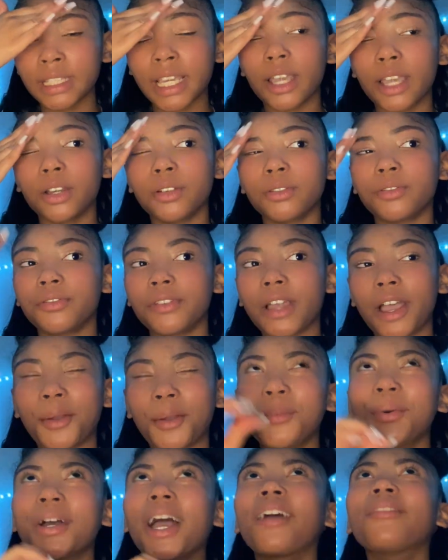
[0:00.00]
of
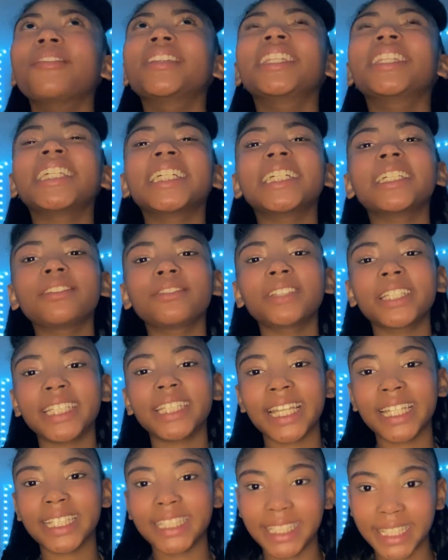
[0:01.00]
I've been thinking of
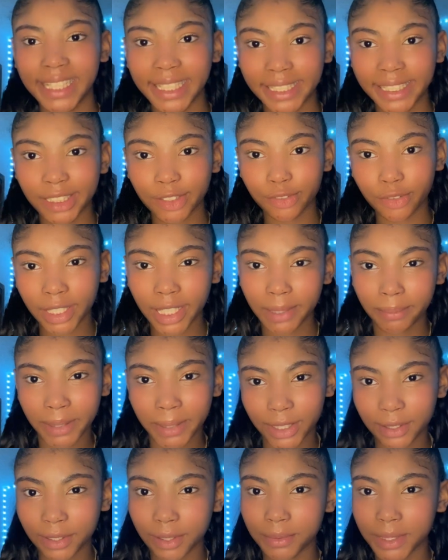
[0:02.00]
like ideas for like my
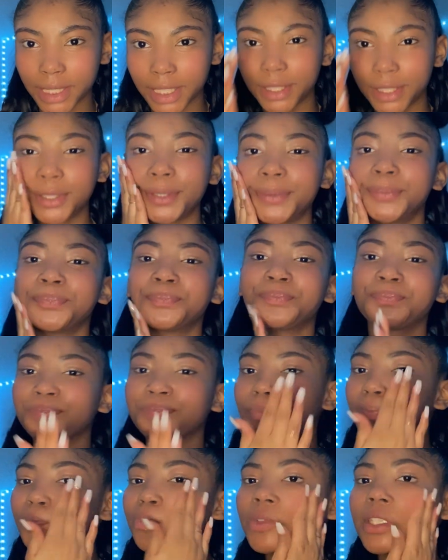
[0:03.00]
YouTube channel.
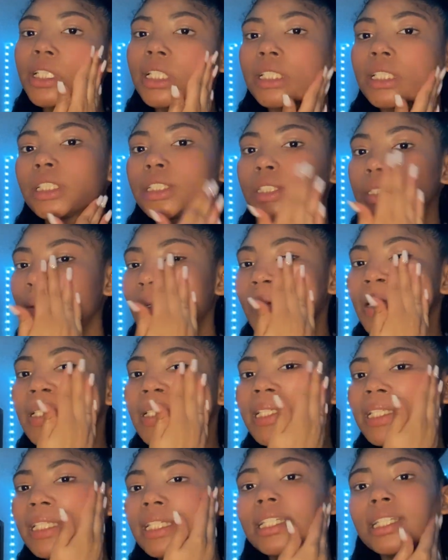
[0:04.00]
So I
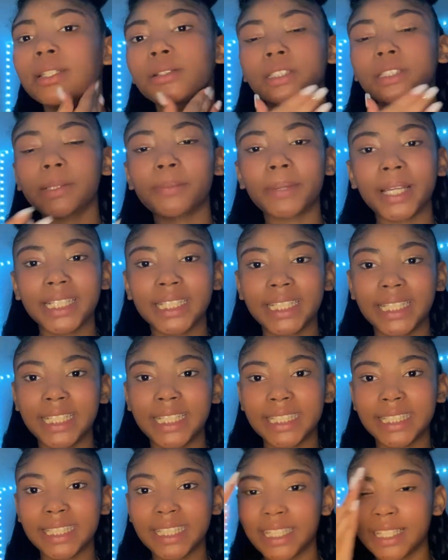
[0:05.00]
need some
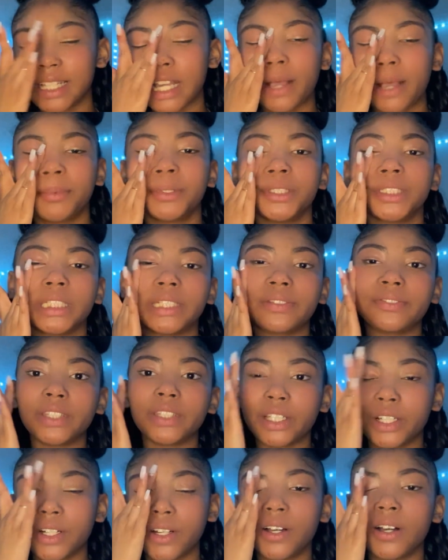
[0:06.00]
ideas in the comments if
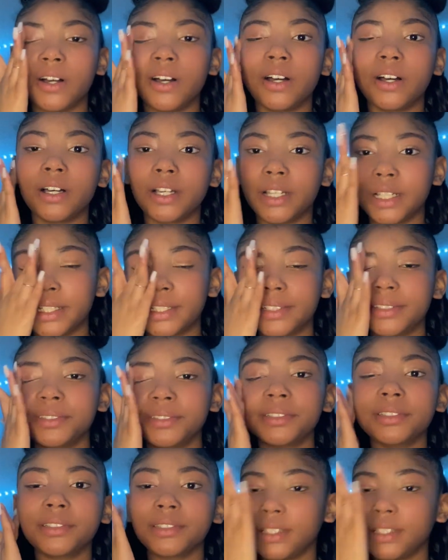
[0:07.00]
they're on.